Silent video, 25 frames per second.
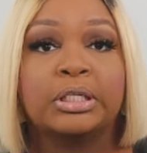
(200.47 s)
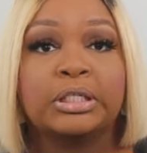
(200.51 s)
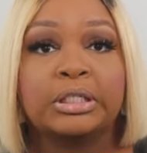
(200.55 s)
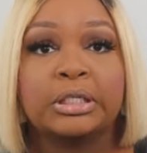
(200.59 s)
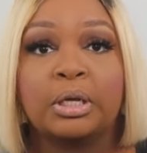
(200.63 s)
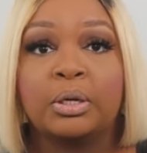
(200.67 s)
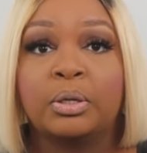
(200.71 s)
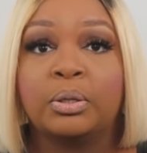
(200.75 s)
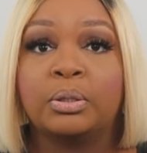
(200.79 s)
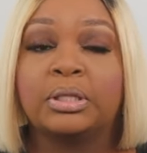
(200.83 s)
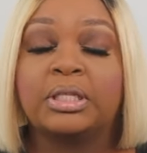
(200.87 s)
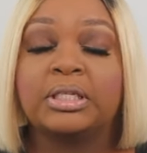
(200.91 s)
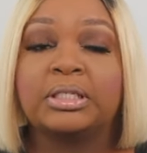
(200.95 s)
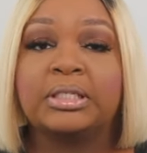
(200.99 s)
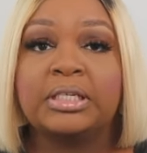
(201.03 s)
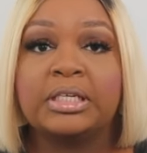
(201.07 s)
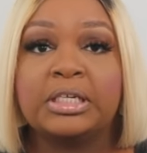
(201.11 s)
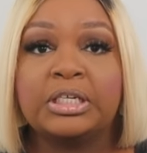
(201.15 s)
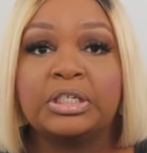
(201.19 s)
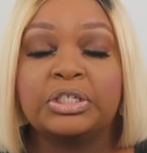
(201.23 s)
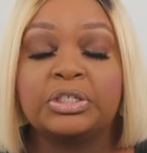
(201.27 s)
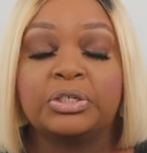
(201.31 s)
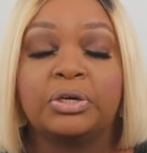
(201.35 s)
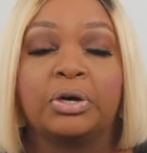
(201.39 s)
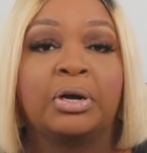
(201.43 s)
So the
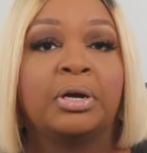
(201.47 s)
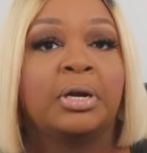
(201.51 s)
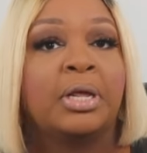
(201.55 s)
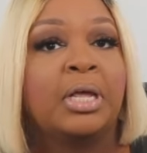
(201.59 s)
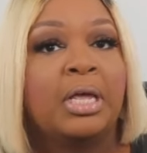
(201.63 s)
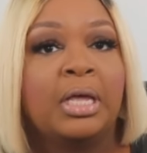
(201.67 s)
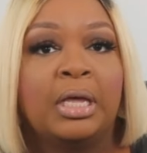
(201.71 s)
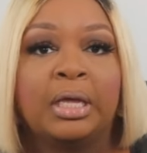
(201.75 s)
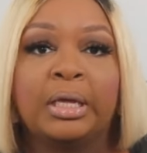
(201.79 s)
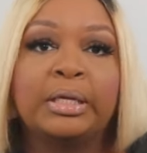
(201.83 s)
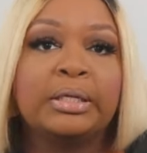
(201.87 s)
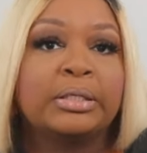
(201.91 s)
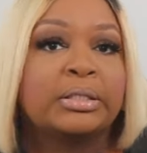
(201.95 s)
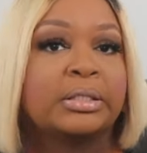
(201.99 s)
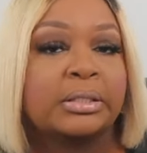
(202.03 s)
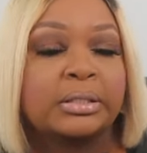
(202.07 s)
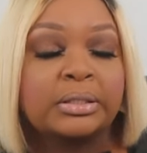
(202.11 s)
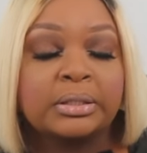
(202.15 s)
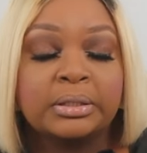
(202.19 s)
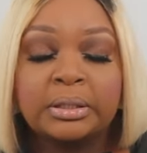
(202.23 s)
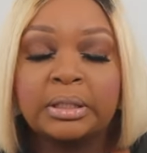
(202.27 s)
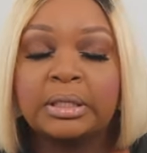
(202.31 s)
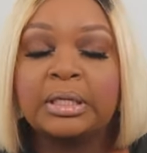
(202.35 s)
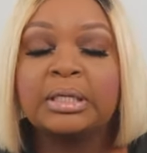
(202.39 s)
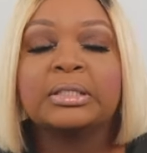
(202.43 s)
t-shirt
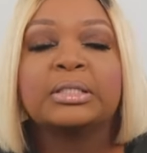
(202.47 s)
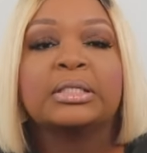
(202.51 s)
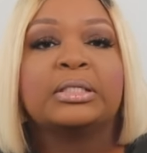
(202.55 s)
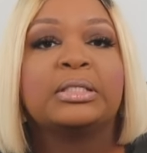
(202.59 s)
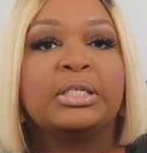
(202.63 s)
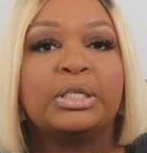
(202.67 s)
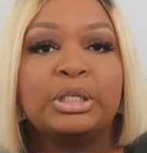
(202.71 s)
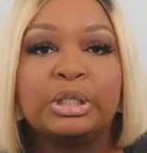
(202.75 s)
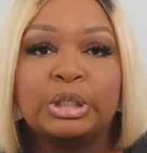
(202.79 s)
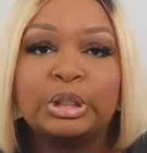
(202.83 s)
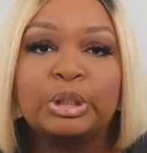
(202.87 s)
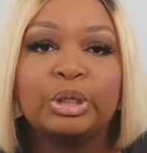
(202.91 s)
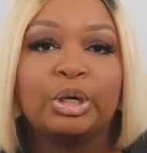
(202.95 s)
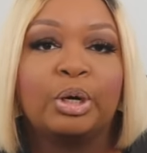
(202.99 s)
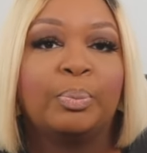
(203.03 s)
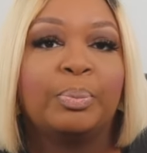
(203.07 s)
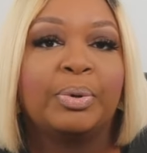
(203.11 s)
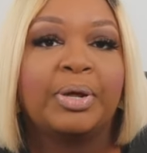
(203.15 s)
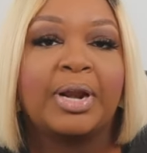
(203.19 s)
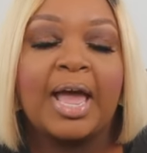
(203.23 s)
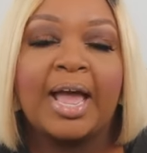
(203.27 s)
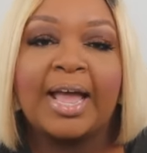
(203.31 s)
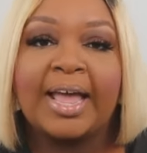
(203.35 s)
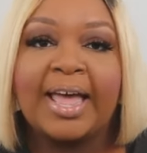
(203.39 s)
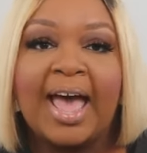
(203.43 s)
it's a t-shirt,
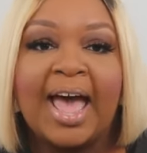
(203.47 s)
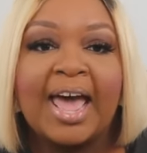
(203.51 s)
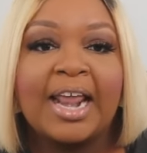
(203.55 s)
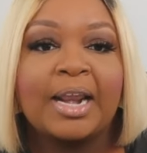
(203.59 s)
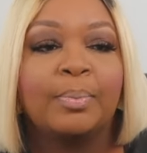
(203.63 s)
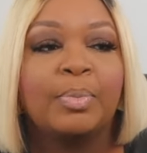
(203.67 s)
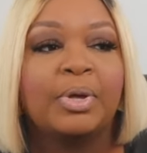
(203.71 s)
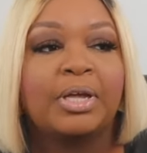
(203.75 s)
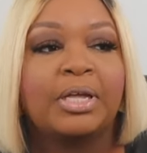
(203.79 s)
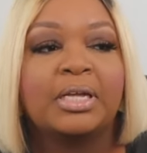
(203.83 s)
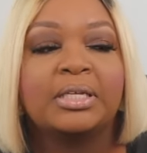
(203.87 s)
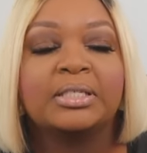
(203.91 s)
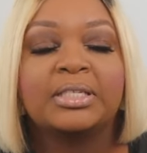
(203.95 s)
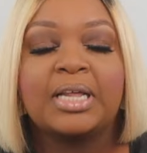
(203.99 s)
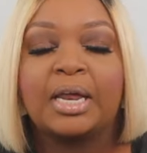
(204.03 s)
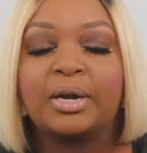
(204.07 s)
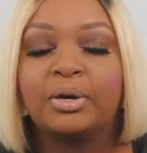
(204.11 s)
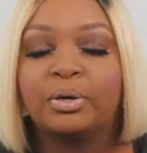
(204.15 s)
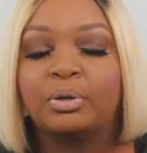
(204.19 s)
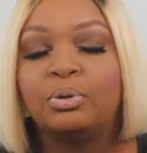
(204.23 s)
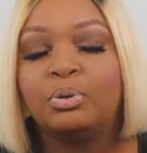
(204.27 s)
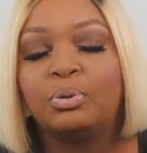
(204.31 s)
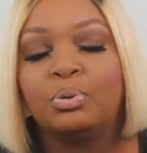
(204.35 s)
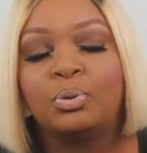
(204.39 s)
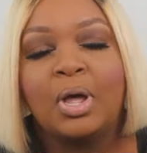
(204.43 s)
but I got it because I
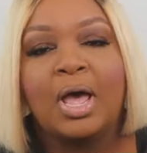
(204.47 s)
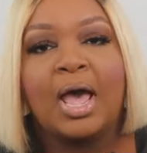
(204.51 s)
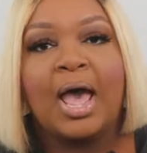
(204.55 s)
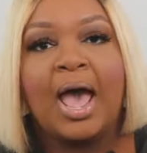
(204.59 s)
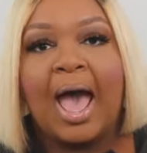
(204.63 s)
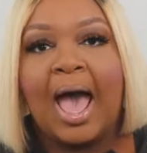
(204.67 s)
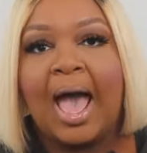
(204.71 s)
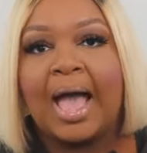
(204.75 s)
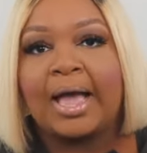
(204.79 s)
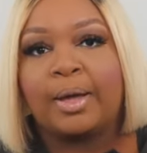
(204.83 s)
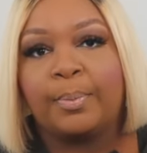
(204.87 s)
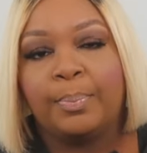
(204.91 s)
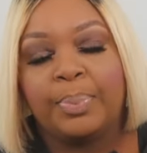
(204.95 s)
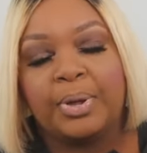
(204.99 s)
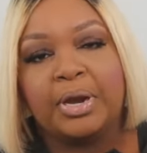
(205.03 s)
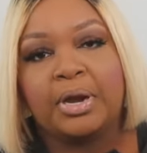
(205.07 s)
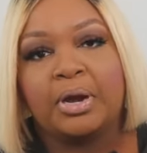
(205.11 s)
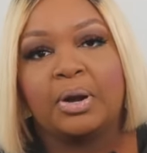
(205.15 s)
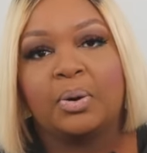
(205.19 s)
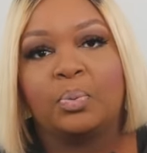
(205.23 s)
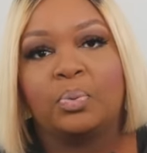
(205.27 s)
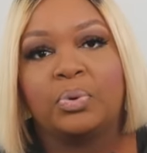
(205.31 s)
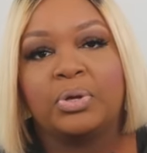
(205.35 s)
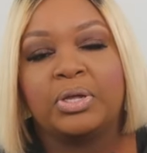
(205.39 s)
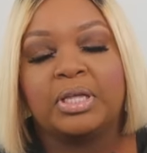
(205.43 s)
knew I could
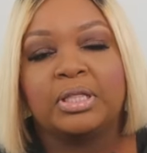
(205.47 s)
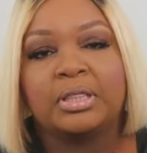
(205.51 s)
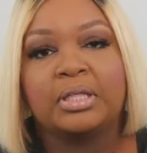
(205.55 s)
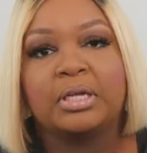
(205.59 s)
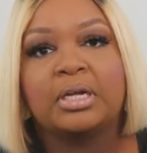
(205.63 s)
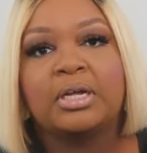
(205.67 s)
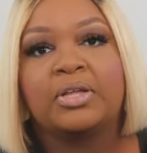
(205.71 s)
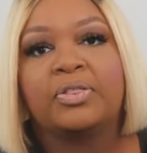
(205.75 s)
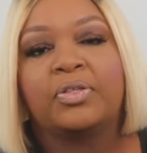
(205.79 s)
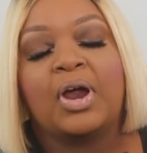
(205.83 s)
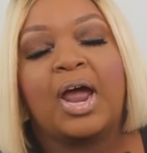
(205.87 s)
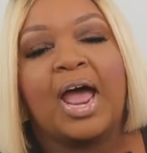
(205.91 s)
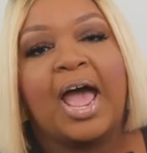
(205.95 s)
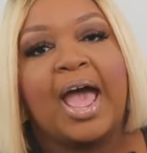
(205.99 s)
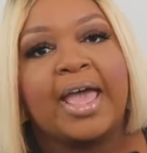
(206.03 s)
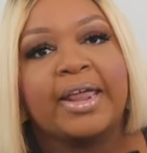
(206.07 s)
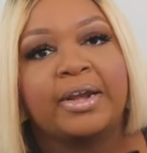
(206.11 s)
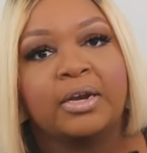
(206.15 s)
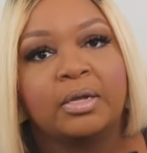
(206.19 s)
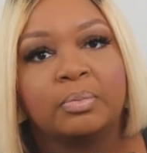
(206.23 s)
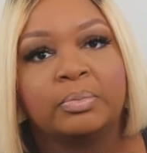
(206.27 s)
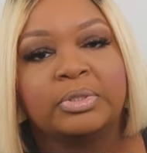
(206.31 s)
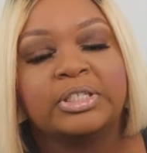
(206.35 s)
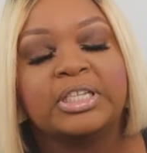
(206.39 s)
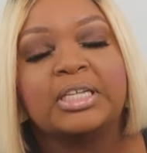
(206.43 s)
pair it with other
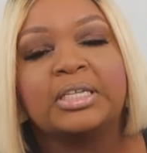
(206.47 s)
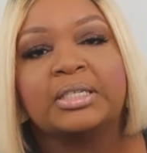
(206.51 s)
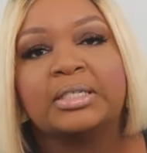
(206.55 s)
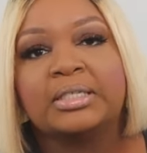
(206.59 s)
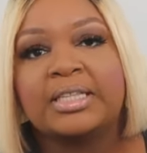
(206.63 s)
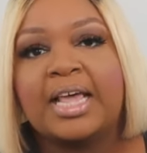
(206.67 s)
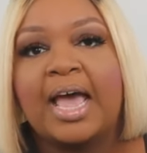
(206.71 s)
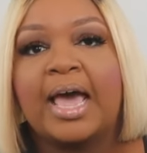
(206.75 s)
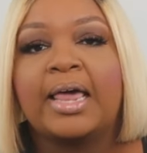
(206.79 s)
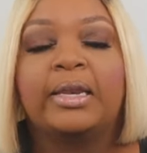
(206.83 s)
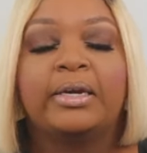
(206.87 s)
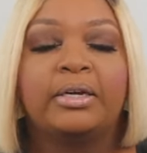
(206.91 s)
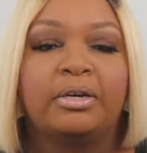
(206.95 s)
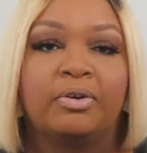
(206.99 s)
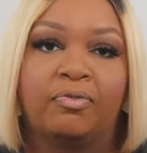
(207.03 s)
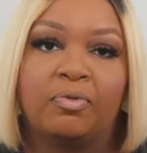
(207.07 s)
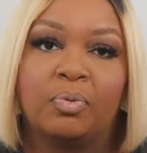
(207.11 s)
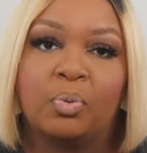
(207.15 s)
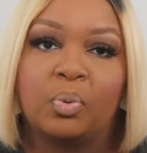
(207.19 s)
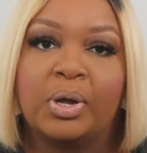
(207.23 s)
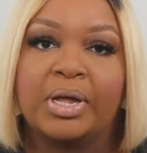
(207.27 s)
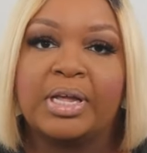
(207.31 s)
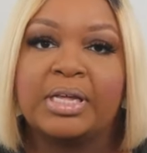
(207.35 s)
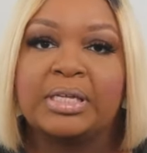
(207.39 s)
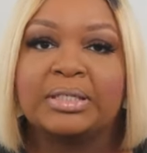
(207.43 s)
items in style in
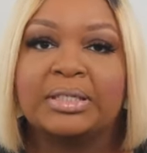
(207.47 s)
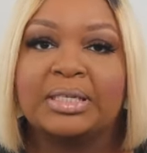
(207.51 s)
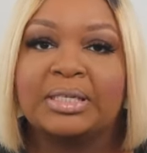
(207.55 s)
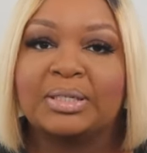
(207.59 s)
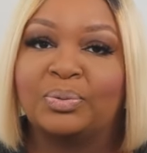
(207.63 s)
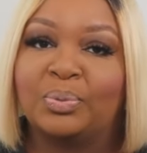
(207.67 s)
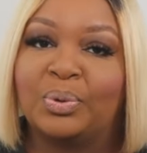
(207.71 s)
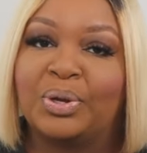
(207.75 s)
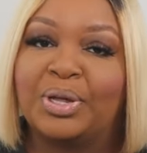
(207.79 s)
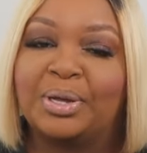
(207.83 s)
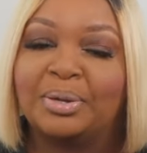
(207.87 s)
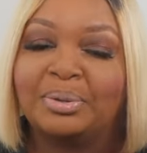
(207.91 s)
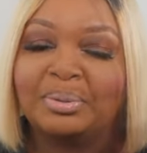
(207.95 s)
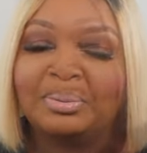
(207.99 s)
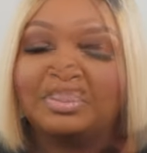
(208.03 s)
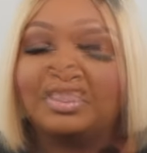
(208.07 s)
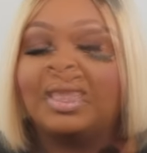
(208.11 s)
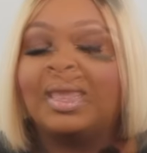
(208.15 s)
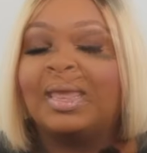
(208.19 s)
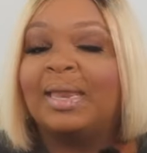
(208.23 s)
different ways as well.